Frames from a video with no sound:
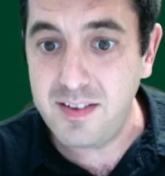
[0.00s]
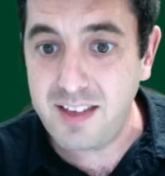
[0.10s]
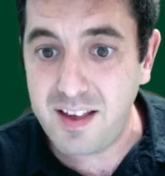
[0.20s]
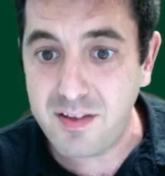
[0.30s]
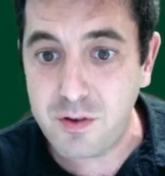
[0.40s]

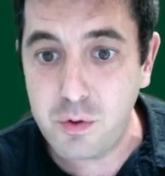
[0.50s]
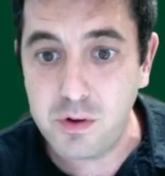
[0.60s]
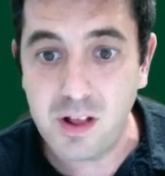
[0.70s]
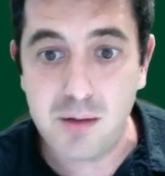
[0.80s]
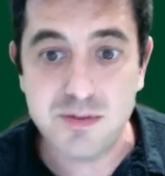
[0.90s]
has 2
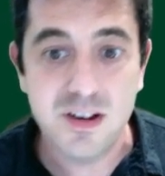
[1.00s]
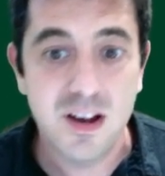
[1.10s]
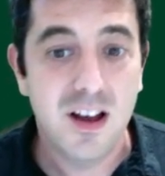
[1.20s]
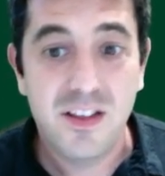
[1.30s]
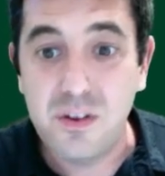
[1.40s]
clubs,
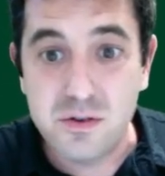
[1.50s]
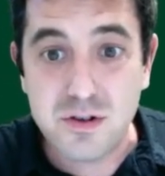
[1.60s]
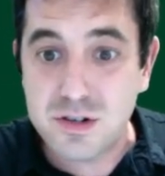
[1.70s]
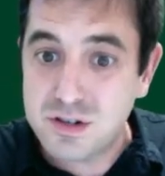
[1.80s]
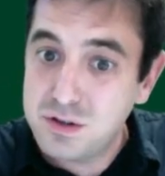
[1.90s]
those are
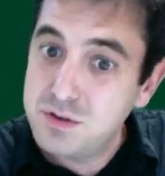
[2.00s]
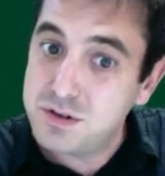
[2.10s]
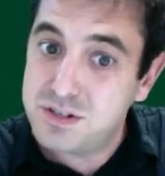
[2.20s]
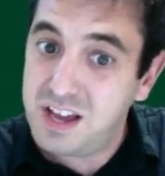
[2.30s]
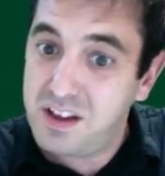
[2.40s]
just
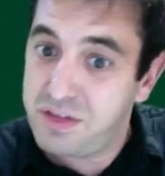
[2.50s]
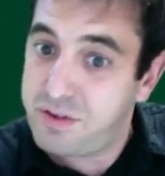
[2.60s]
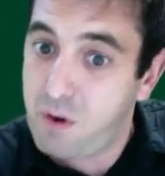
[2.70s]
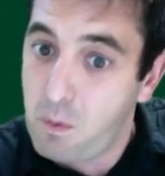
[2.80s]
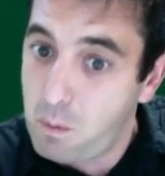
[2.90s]
losers. They can
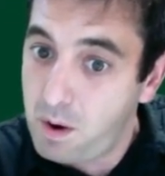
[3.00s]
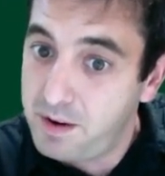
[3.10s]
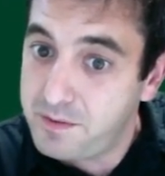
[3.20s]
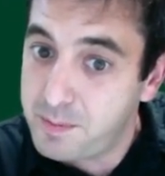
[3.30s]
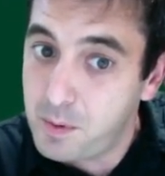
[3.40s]
throw one
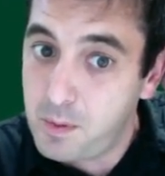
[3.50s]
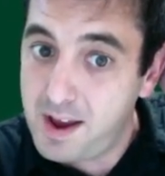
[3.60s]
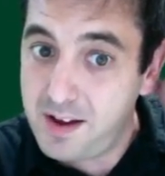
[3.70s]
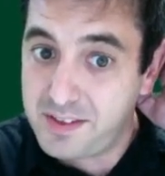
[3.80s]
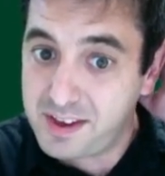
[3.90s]
of them away
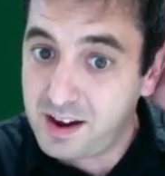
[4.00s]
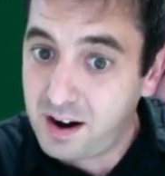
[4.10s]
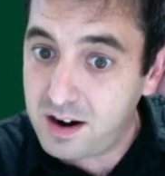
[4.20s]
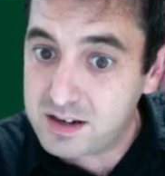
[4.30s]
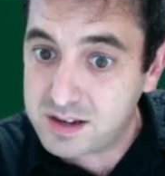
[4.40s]
on the king of
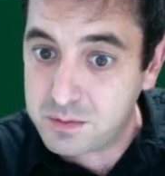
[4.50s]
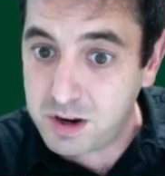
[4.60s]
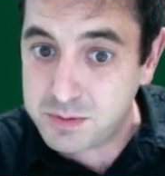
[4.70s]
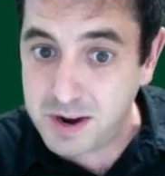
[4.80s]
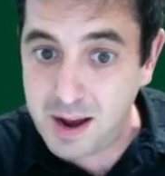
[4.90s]
hearts. Like,
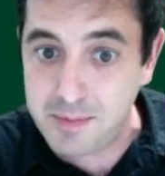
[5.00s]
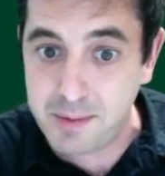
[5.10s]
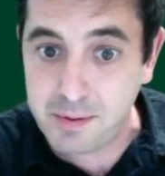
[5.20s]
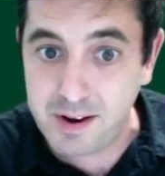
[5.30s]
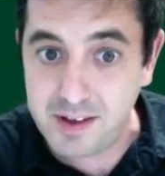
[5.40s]
watch what happened. I
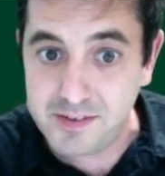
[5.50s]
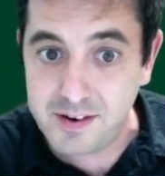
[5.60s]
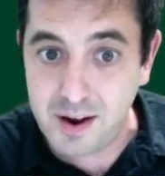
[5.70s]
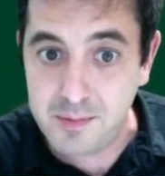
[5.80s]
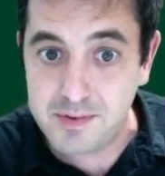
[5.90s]
played ace of
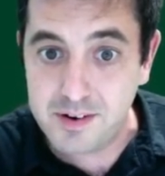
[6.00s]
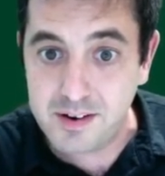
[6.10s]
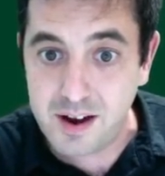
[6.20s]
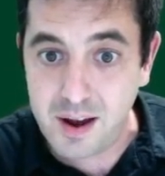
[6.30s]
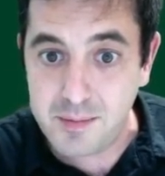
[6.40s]
diamonds and a
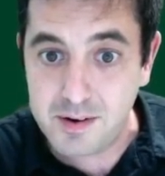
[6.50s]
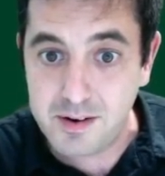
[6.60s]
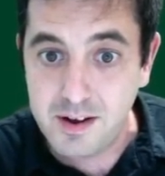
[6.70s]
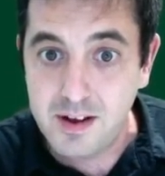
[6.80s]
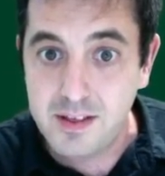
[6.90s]
diamond.
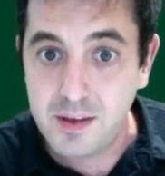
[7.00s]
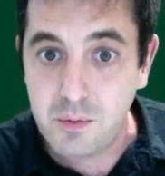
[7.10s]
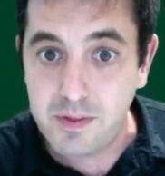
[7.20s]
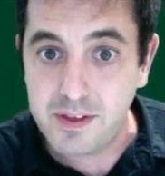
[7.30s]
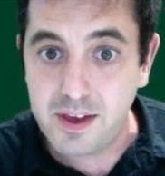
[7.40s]
They
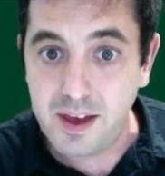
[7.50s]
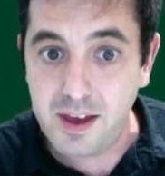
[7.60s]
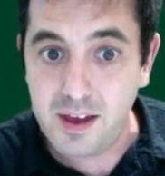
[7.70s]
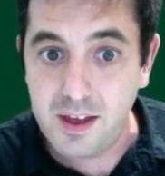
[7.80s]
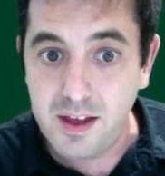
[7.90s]
won the
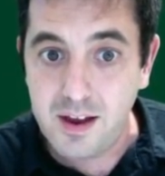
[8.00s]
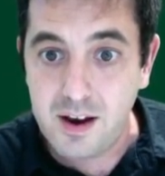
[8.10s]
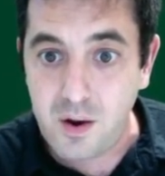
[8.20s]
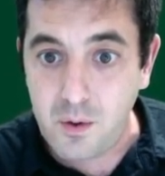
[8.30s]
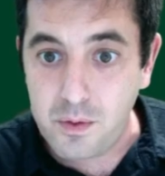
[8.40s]
king.
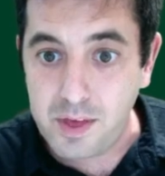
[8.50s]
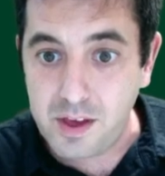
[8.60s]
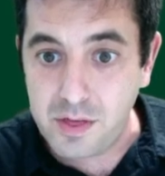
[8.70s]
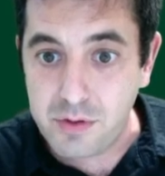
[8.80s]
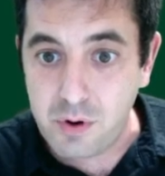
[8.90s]
Now they
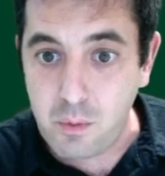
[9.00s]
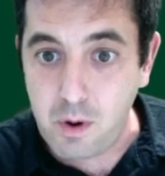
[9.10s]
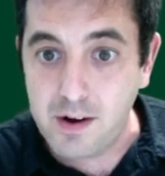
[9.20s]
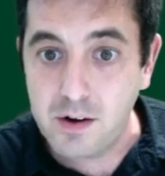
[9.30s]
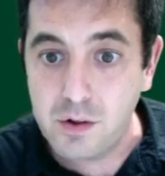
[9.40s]
can throw
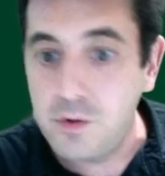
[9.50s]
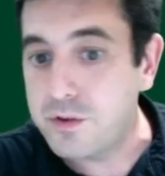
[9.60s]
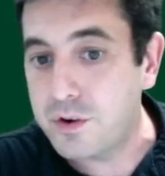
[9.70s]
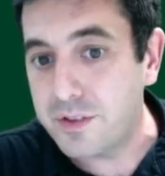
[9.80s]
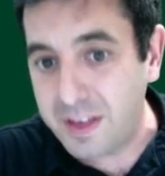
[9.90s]
one
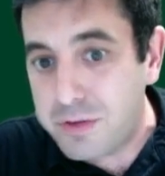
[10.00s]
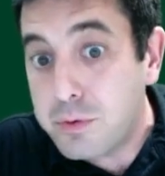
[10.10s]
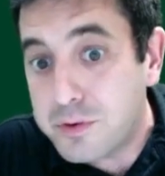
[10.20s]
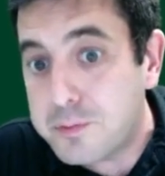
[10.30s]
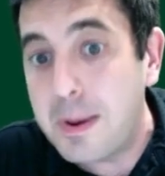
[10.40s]
loser. They threw a
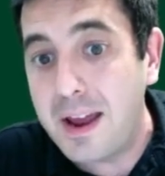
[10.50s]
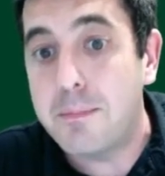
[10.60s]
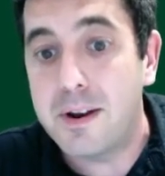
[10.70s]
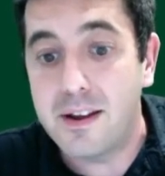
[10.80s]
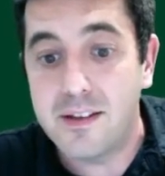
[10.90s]
spade,
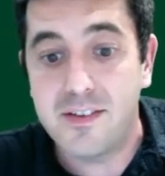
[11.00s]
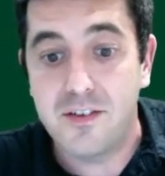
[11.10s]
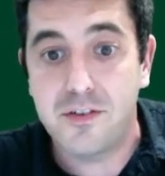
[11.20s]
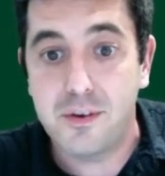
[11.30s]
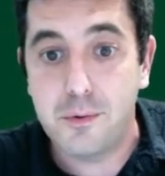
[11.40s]
but
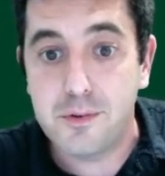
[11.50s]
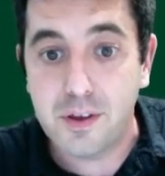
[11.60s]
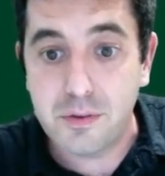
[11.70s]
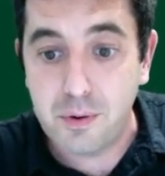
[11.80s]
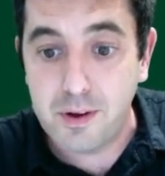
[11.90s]
essentially it was
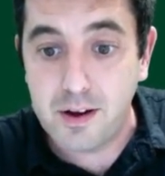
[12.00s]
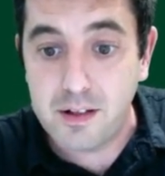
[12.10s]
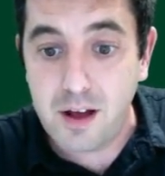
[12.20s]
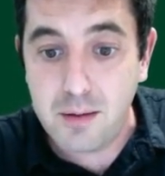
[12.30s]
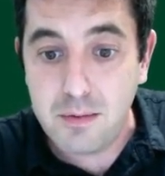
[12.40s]
like throwing a
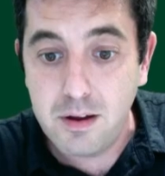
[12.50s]
club.